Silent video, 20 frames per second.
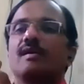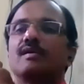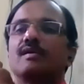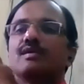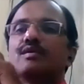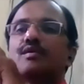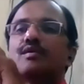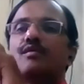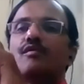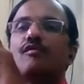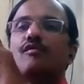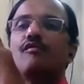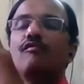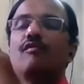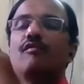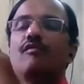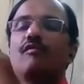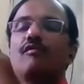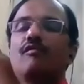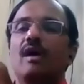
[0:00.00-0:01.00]
so
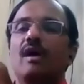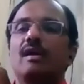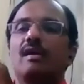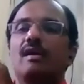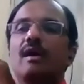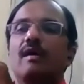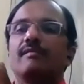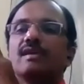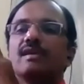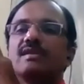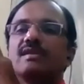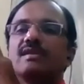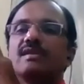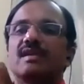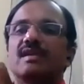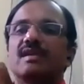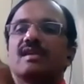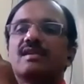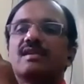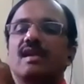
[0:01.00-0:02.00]
one of the
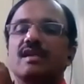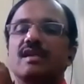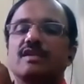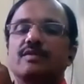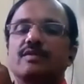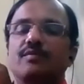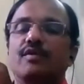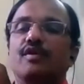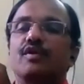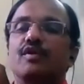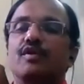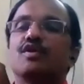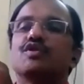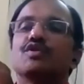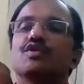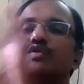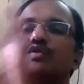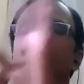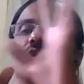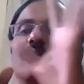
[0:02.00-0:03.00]
section is
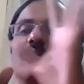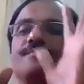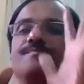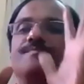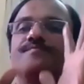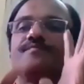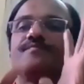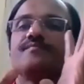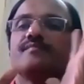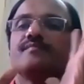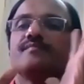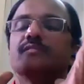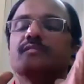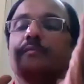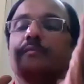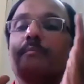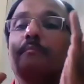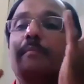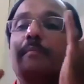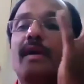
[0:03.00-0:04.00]
produced to the
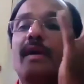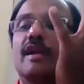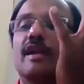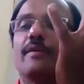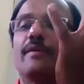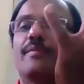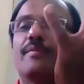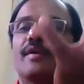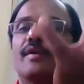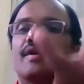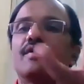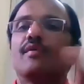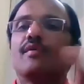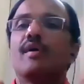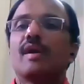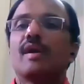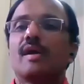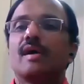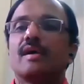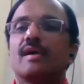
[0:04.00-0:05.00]
male reproductive
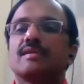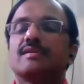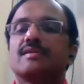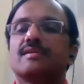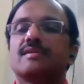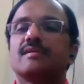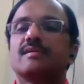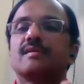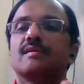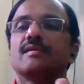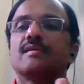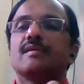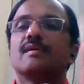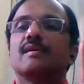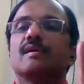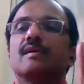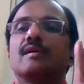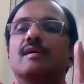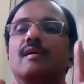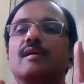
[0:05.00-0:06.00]
organs,
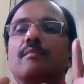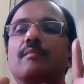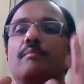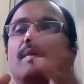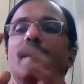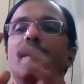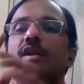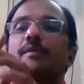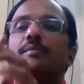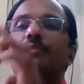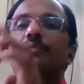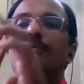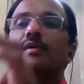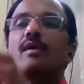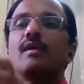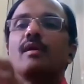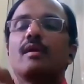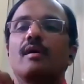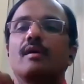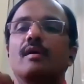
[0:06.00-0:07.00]

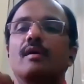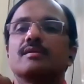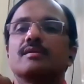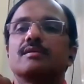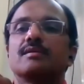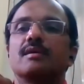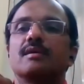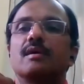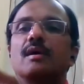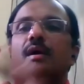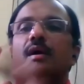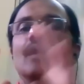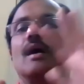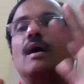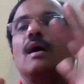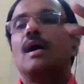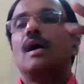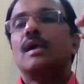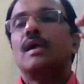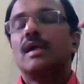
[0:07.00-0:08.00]

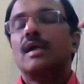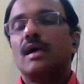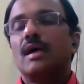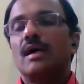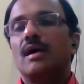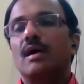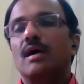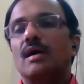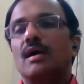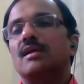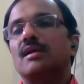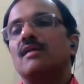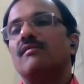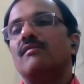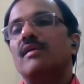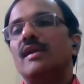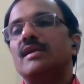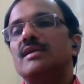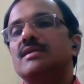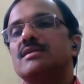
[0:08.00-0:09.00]
and other
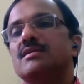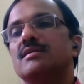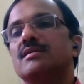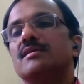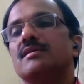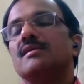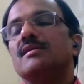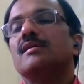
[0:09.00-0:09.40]
one is